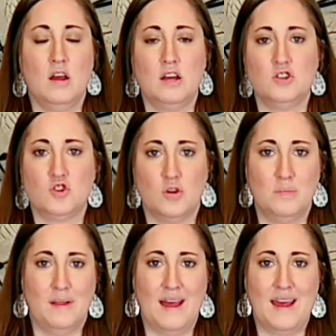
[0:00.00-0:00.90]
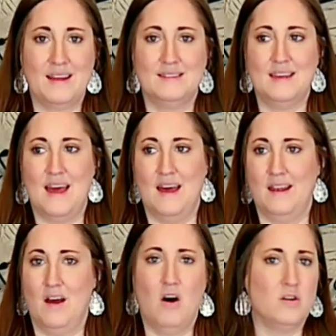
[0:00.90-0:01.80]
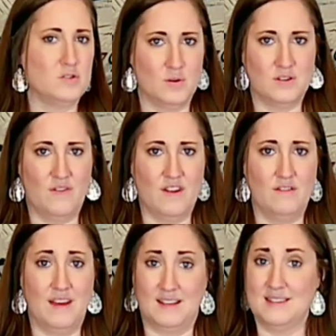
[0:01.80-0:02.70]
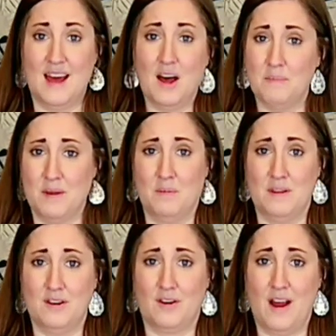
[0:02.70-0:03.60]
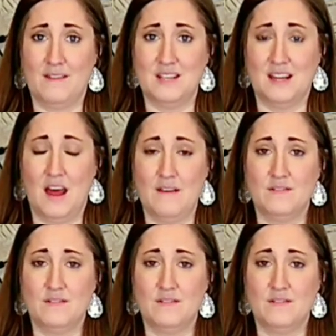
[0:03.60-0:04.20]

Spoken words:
control blades and all sorts of other things to help you with your crafting life.